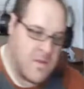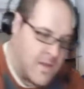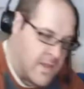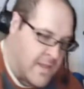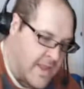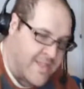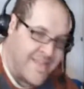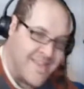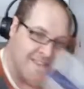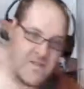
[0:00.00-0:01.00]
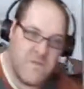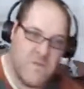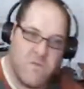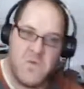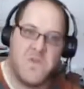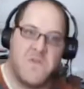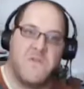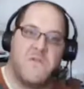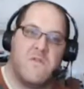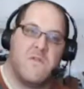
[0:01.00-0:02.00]
unlike this,
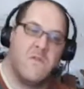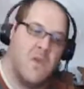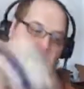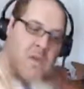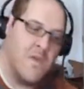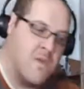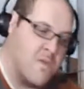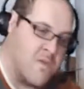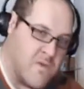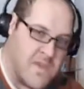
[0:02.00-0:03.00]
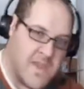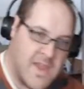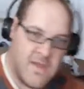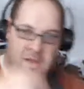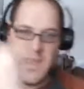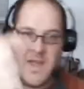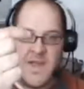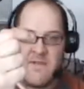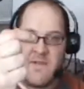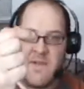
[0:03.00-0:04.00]
so technically I
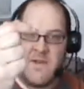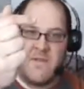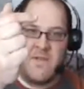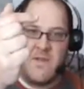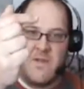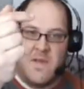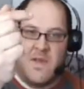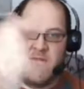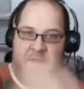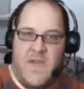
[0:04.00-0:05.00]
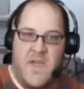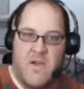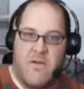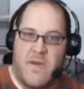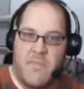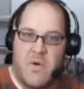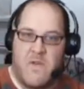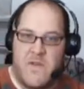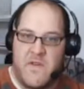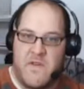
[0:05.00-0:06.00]
have to have the FAA crap
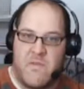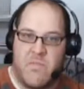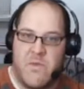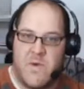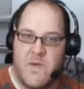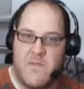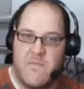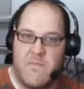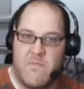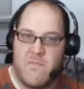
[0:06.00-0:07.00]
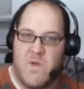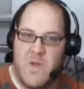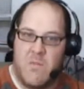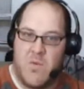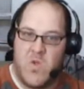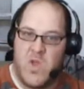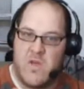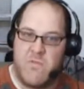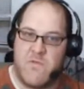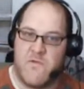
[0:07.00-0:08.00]
on this, but I'm only going
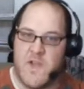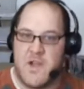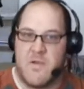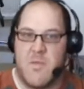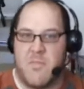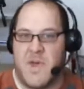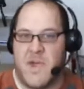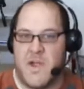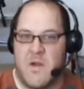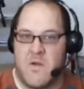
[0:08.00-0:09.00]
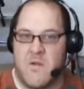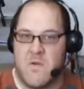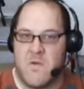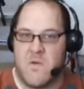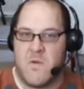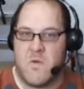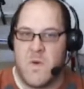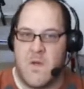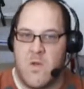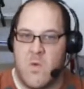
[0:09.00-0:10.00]
to be flying in my backyard, so to
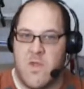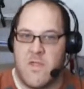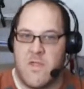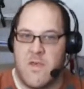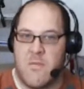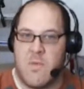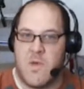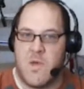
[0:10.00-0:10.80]
hell with them.